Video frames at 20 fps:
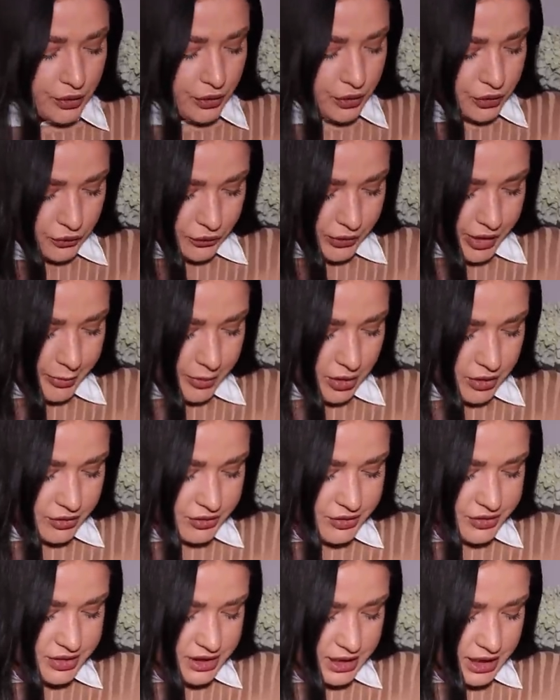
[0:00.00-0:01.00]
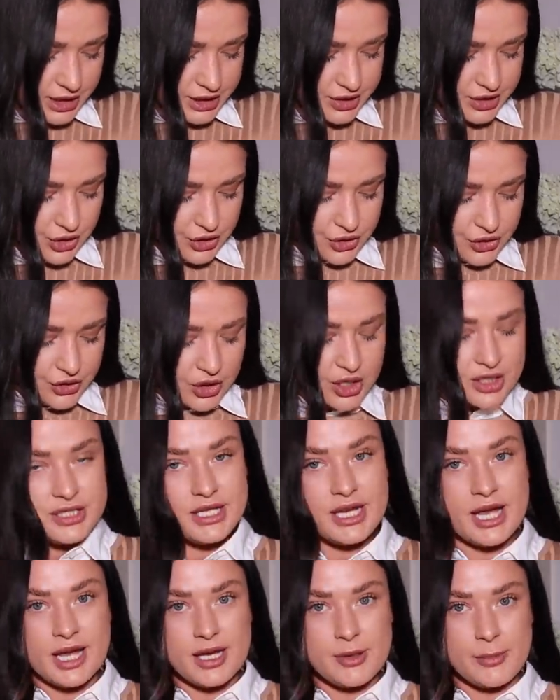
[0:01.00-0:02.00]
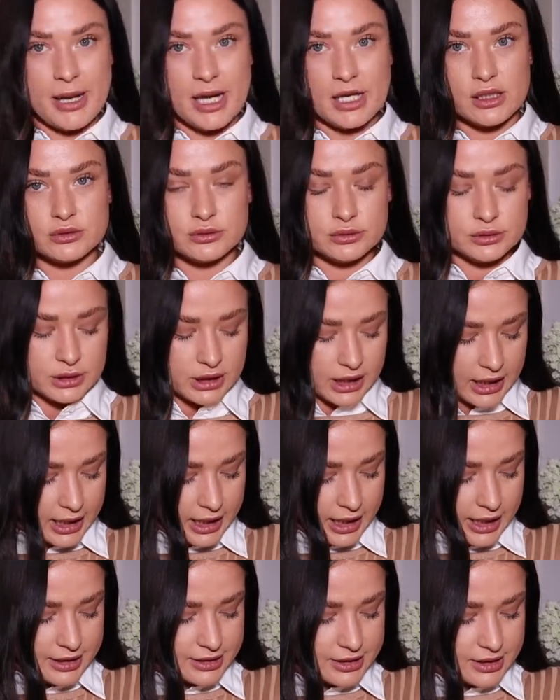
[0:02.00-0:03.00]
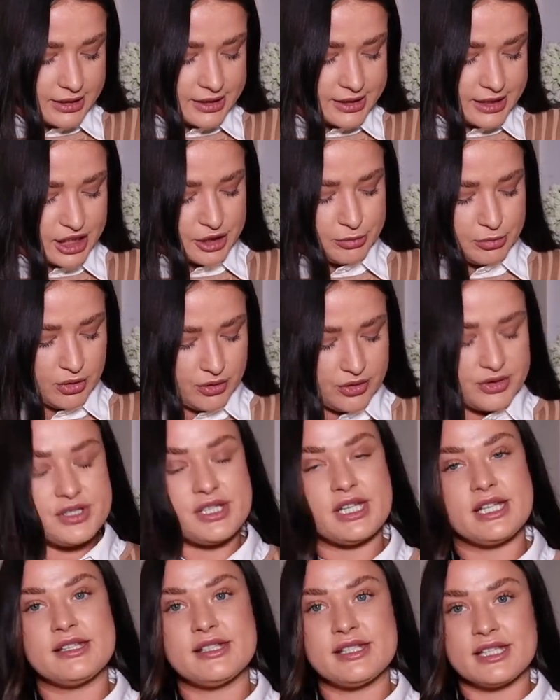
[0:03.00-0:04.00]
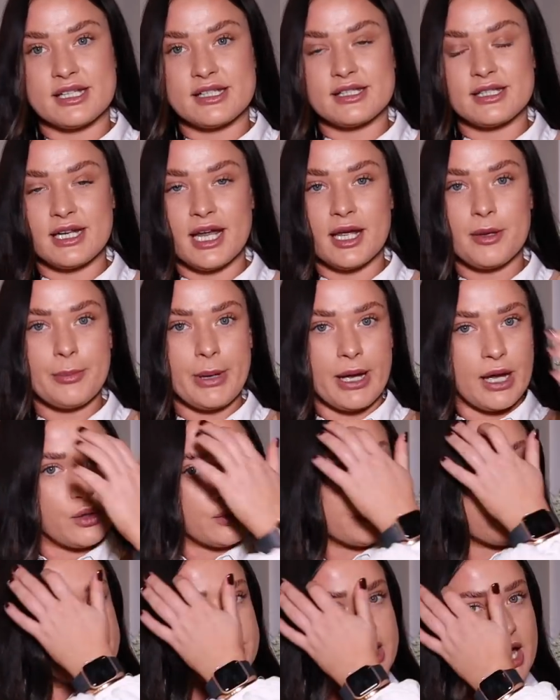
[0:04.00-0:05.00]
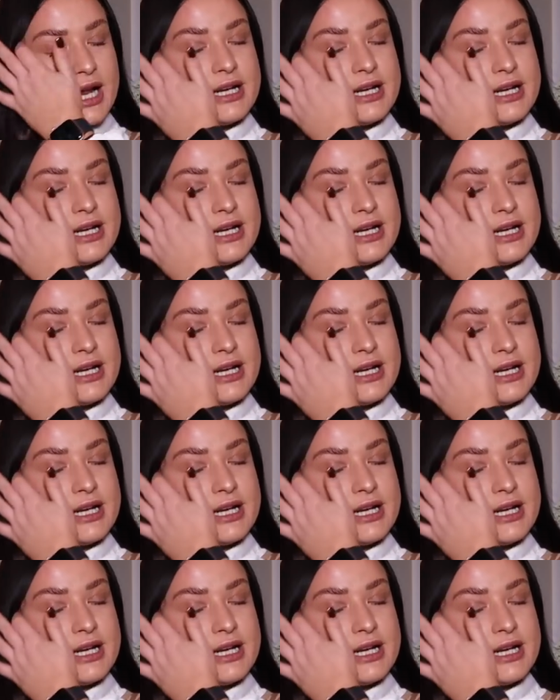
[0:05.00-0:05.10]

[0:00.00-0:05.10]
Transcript: 3 months is £38 and 6 months is £69,